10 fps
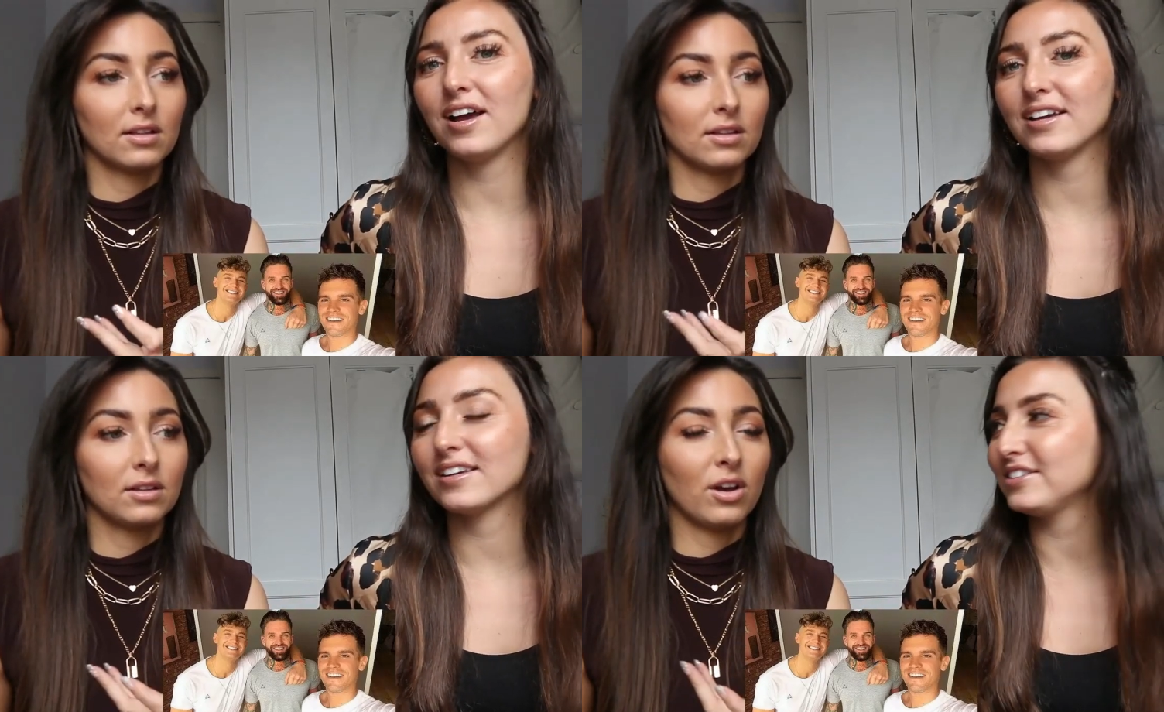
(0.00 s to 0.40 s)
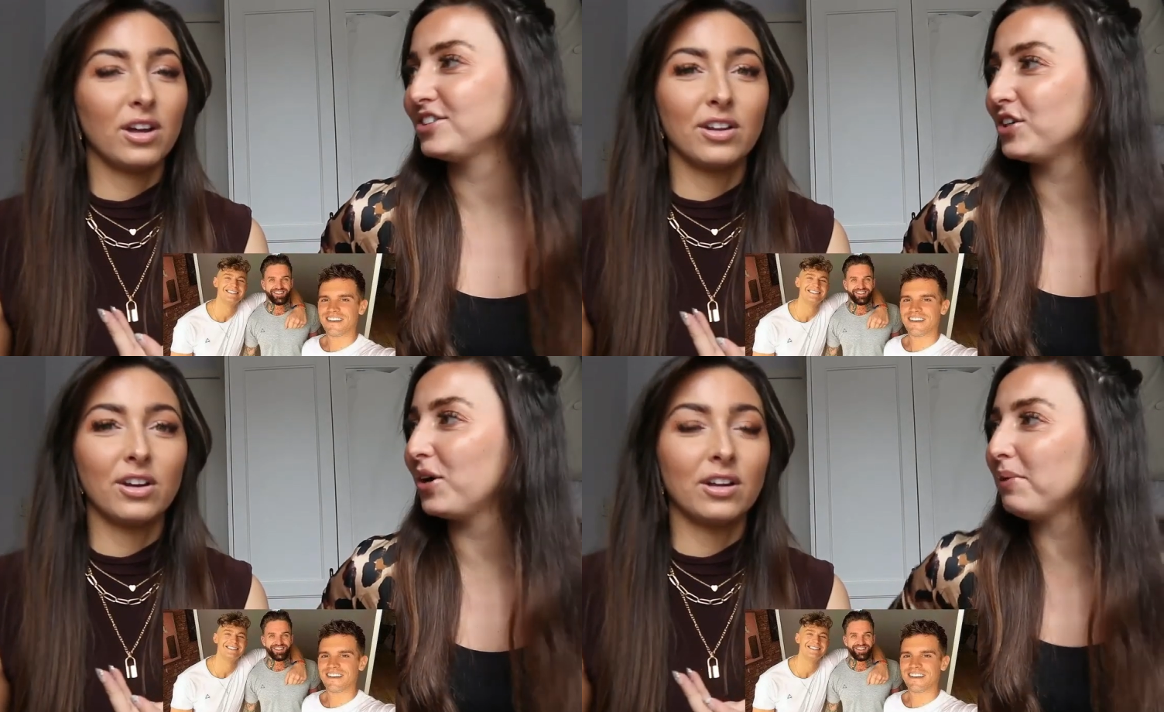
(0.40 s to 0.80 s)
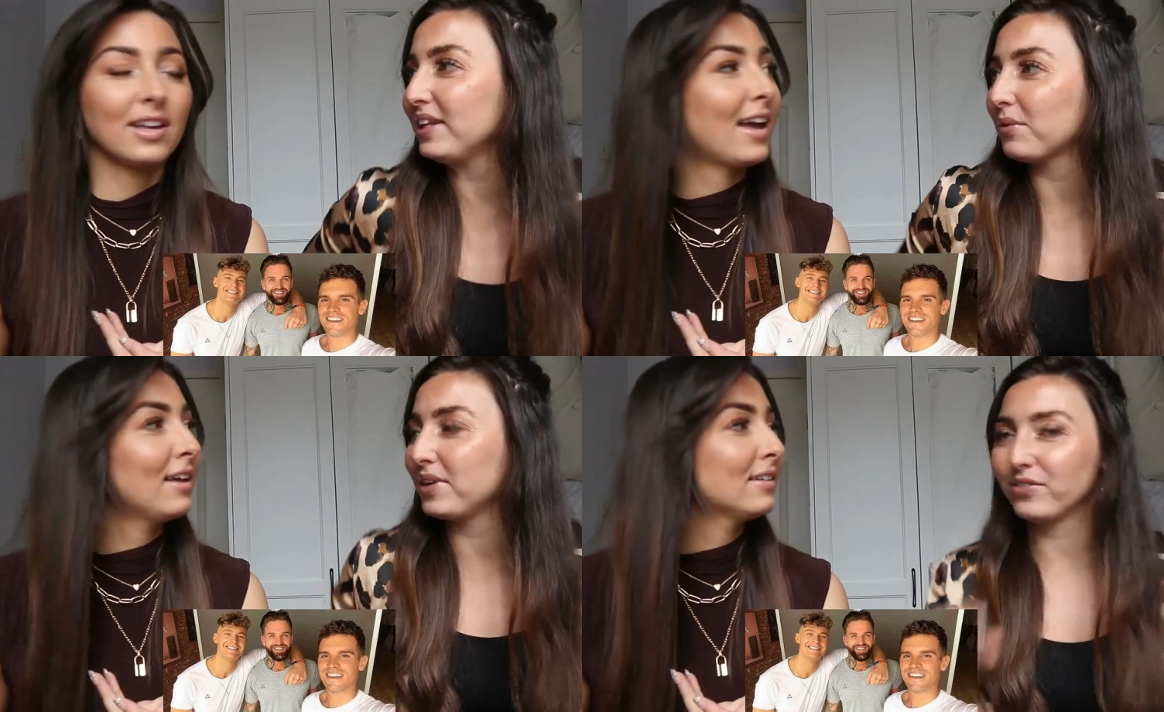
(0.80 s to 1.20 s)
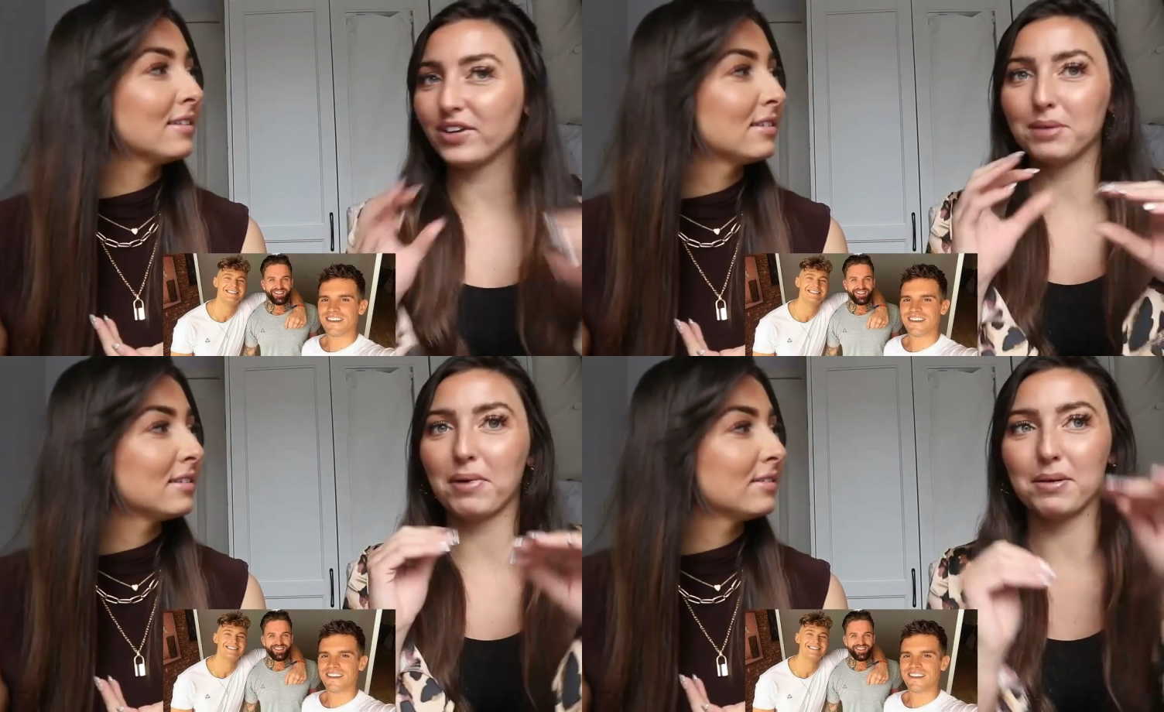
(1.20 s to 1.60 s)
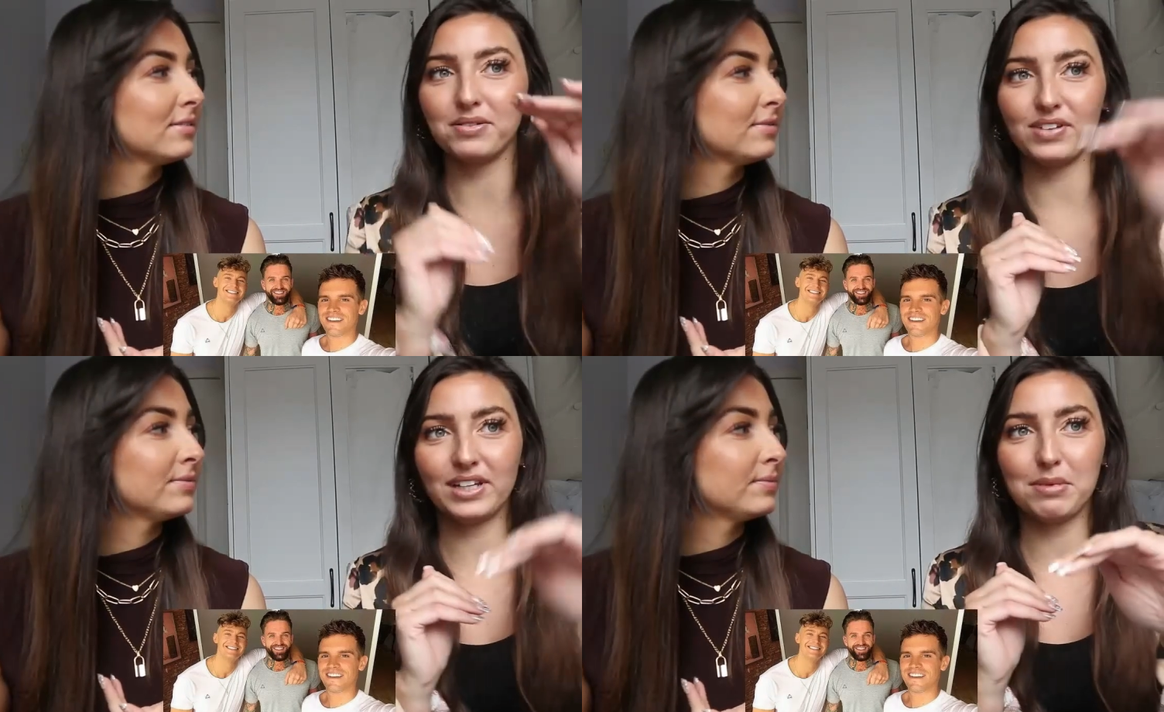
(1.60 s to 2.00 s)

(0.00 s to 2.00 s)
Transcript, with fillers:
Speaker 1: Like, no, do you no, know what I mean? Like when I think about him, I think